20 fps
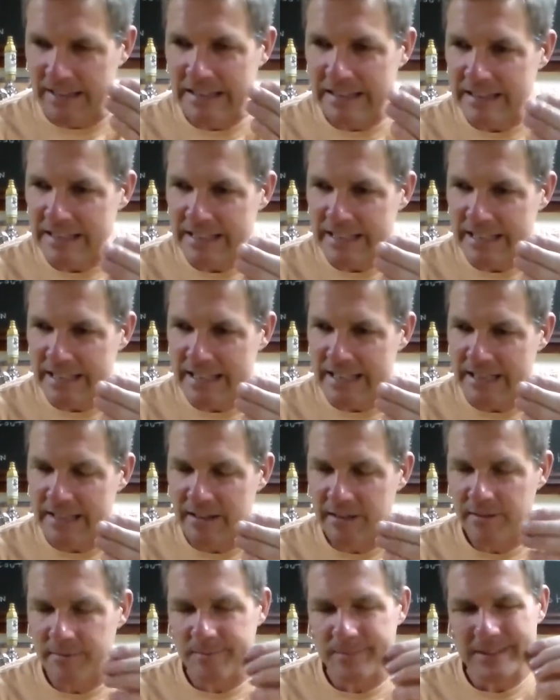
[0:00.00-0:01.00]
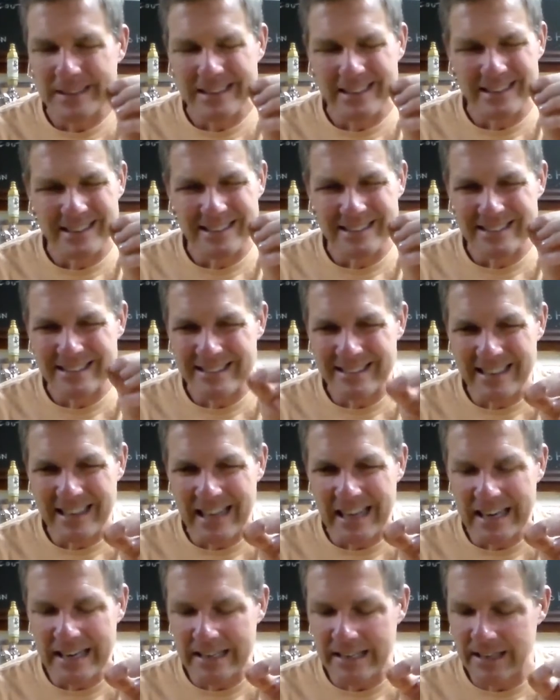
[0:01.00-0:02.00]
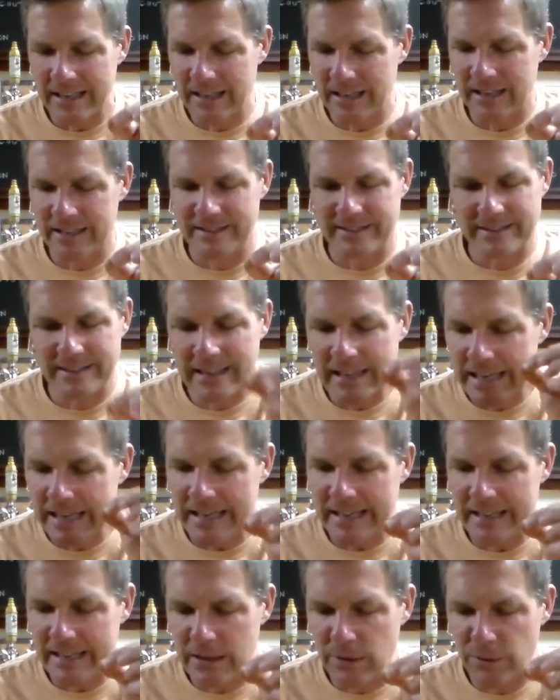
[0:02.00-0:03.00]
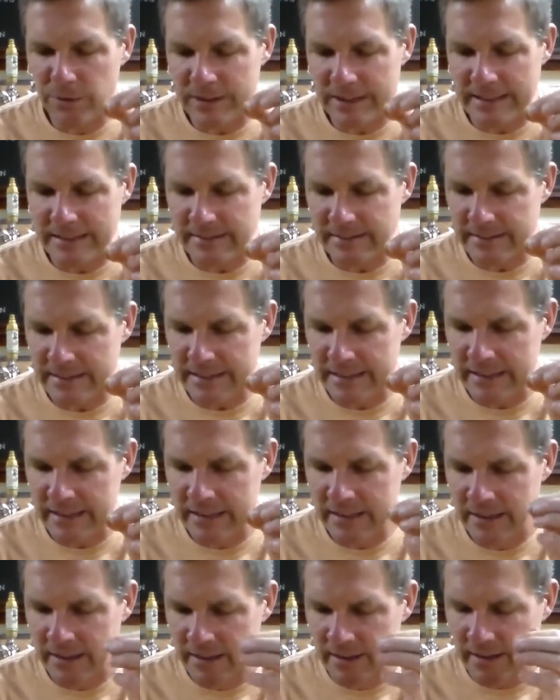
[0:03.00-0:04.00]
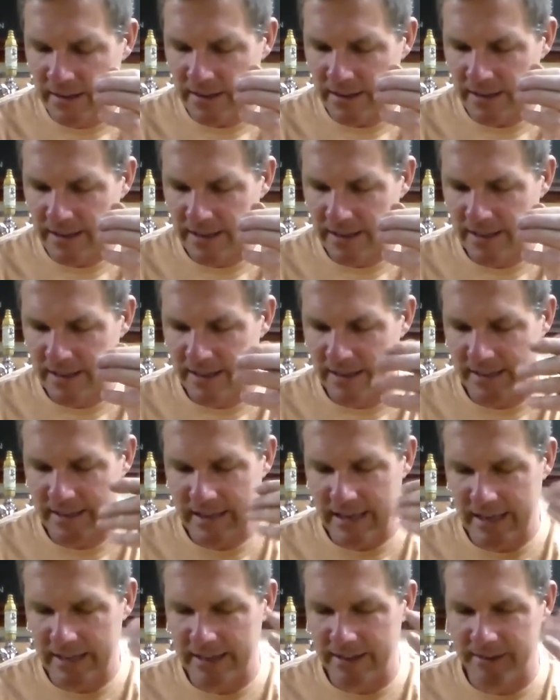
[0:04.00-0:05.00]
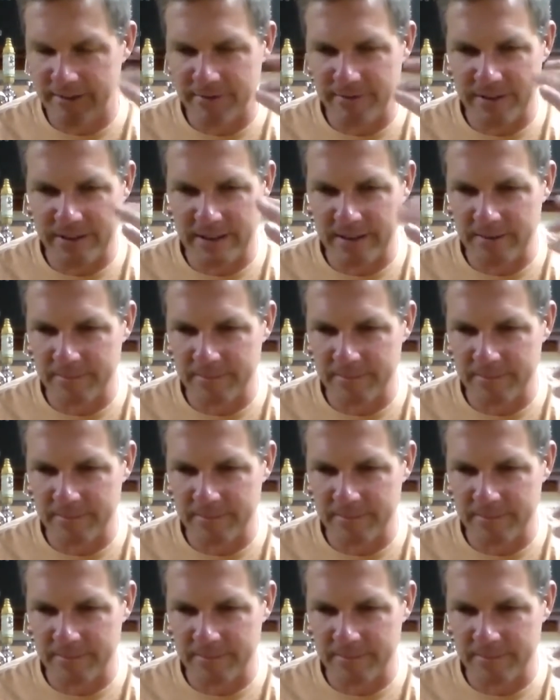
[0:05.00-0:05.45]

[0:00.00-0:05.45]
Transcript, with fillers: of clean, slight little yeasty, kind of